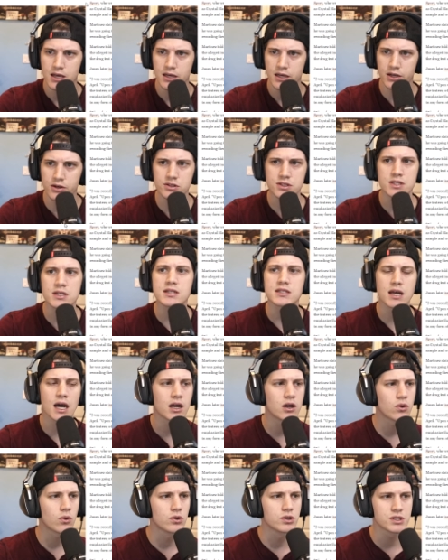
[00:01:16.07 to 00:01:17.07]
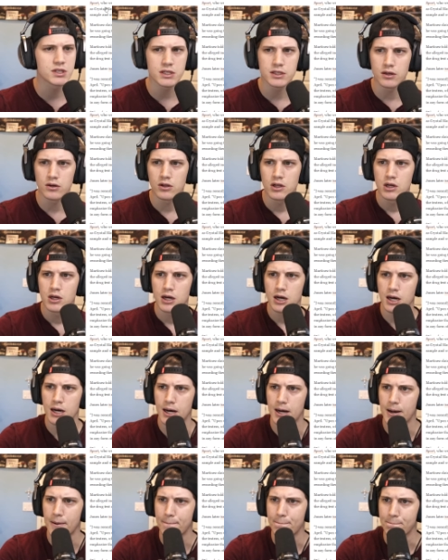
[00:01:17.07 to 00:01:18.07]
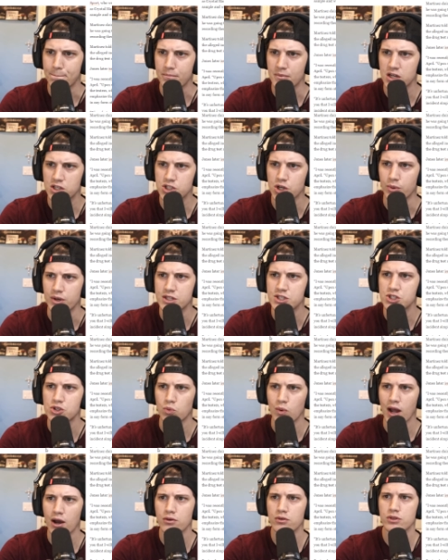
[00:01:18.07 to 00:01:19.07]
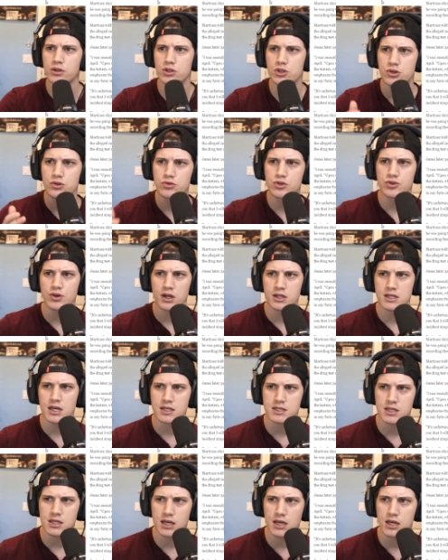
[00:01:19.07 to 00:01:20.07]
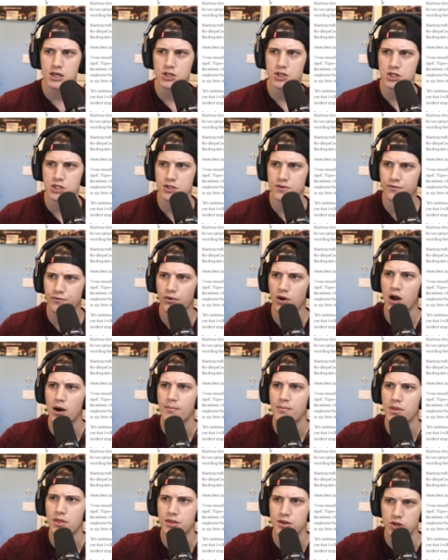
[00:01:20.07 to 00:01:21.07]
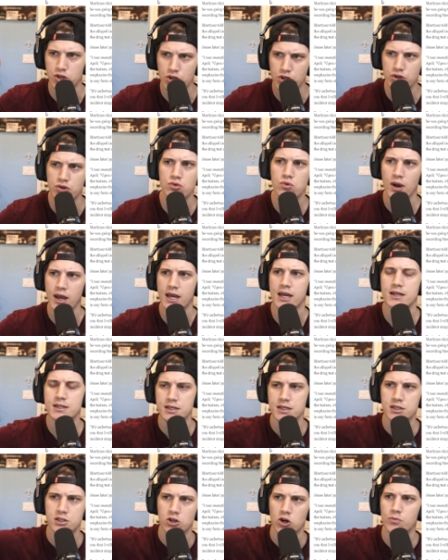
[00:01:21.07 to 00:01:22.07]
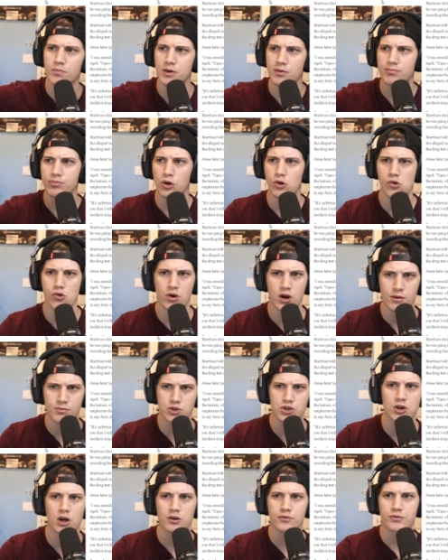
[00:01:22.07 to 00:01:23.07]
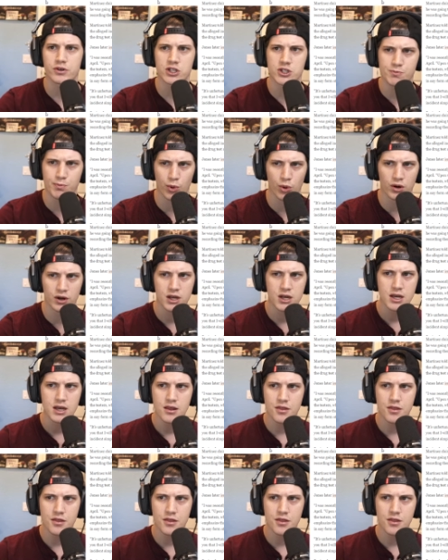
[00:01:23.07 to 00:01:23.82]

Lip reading: Here's the entire ordeal. So it surrounded the two drug testing agents from the new anti-doping program, Drug Free Sport.